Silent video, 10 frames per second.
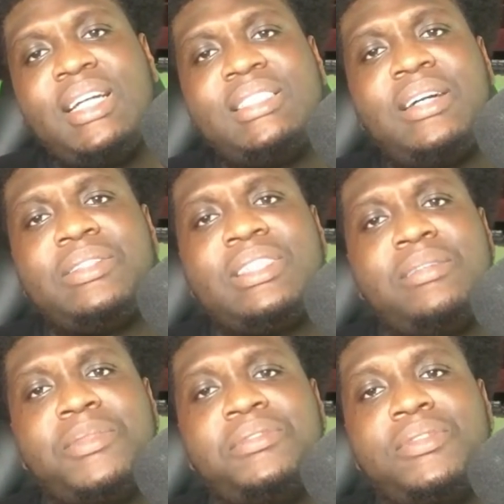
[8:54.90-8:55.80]
as I was
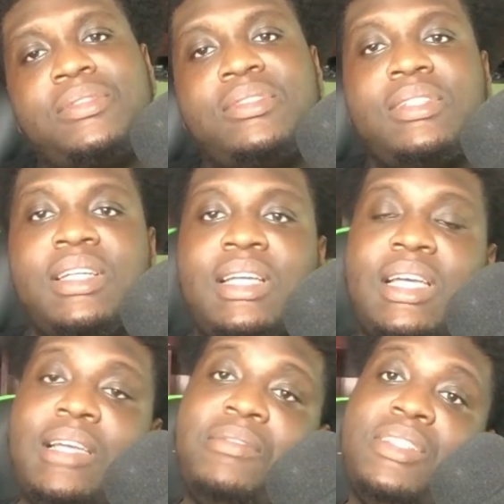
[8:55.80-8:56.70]
saying before,
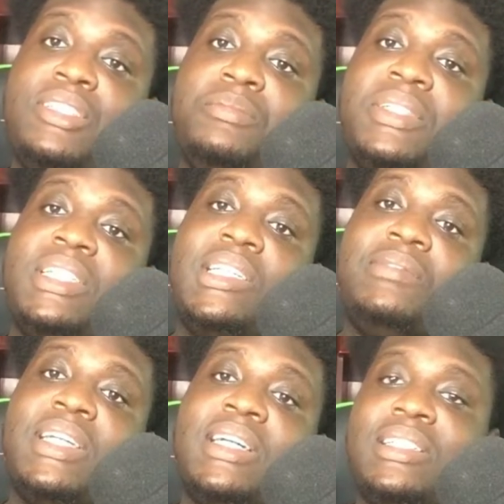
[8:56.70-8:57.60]
if we do
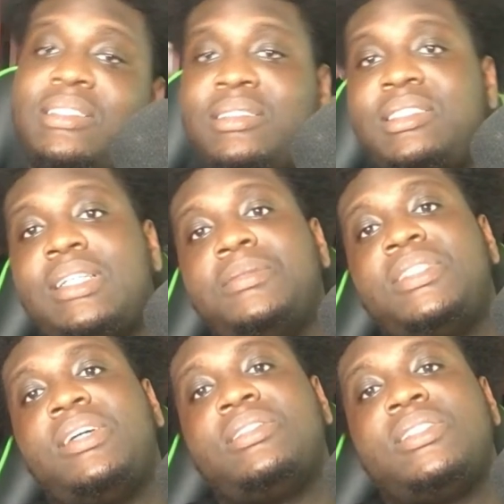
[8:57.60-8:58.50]
believe that
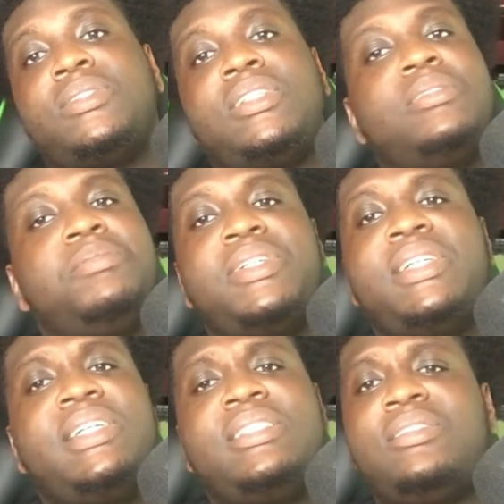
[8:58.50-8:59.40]
James Charles is wrong,
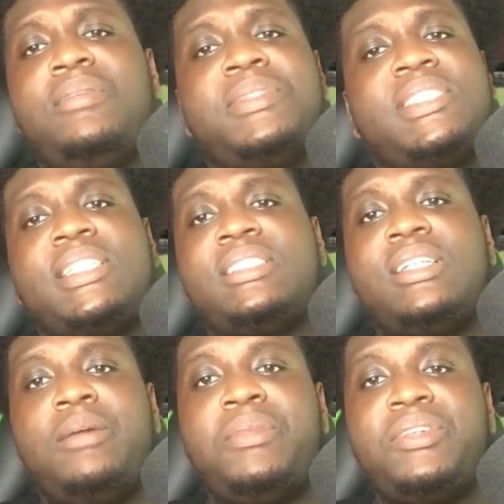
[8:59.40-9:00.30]
put it in the comment section
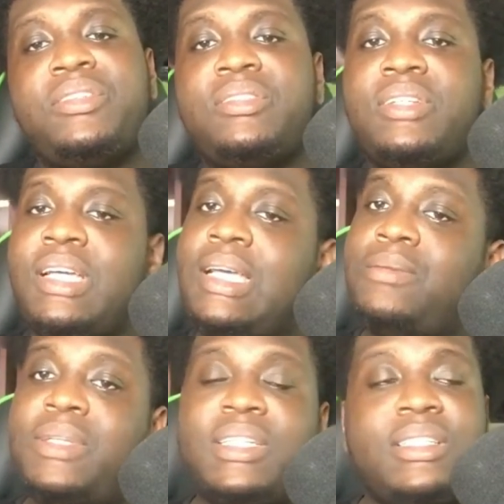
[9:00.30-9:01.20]
down below.
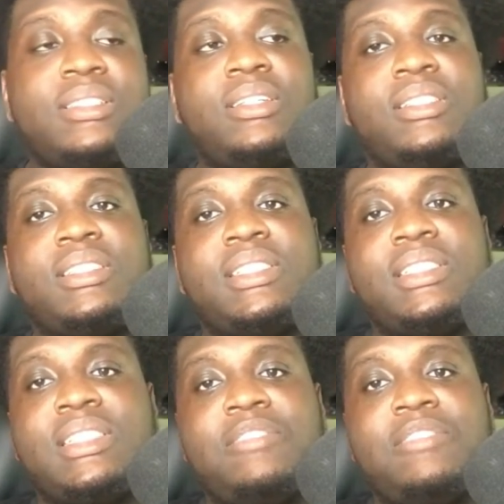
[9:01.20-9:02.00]
We can discuss this.